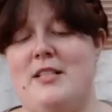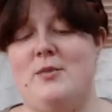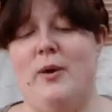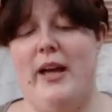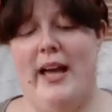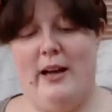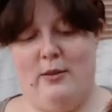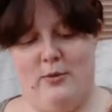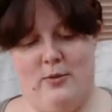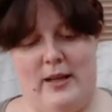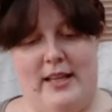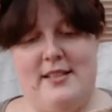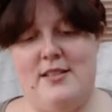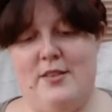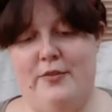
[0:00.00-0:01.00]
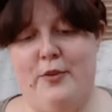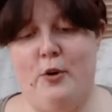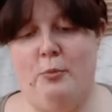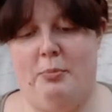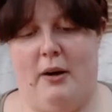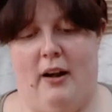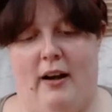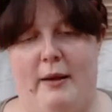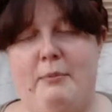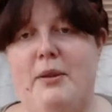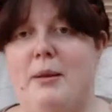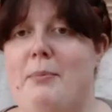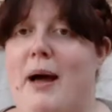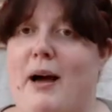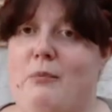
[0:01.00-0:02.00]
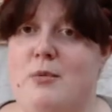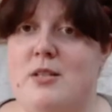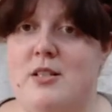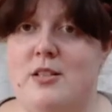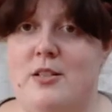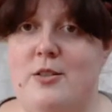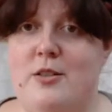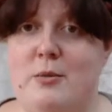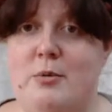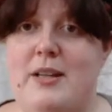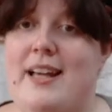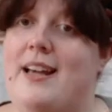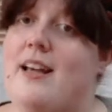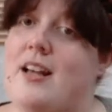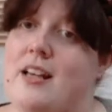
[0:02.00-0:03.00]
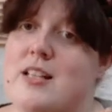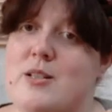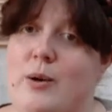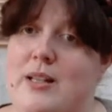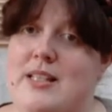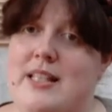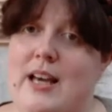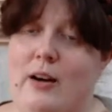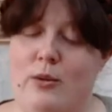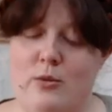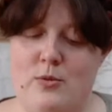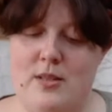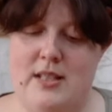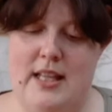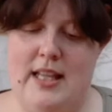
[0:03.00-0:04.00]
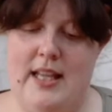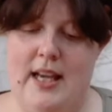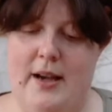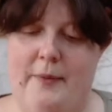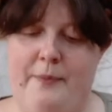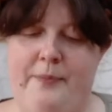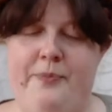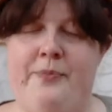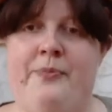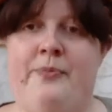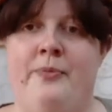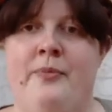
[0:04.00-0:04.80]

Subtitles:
So I held, it's 4 ply, but the pattern was to do double knit, so I did hold the